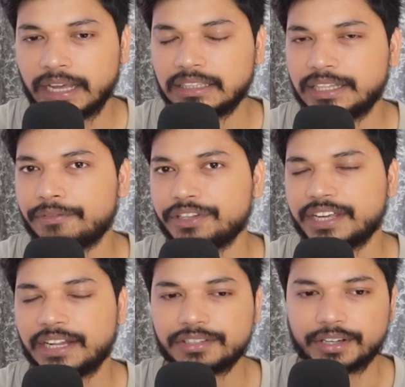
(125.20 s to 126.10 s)
like they have
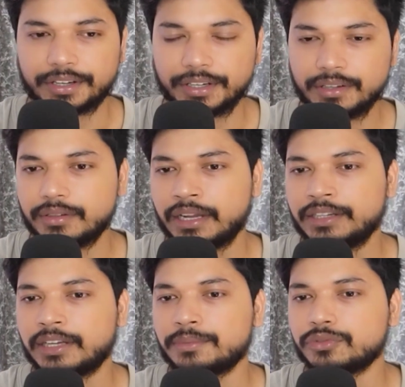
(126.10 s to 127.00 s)
designed the circuit then
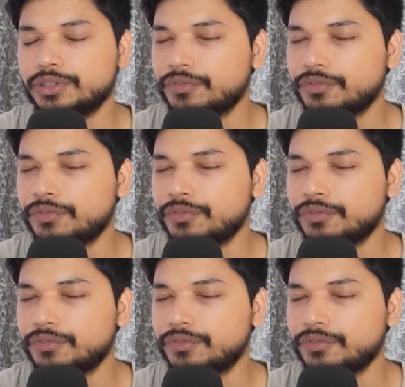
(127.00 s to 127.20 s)
it comes to the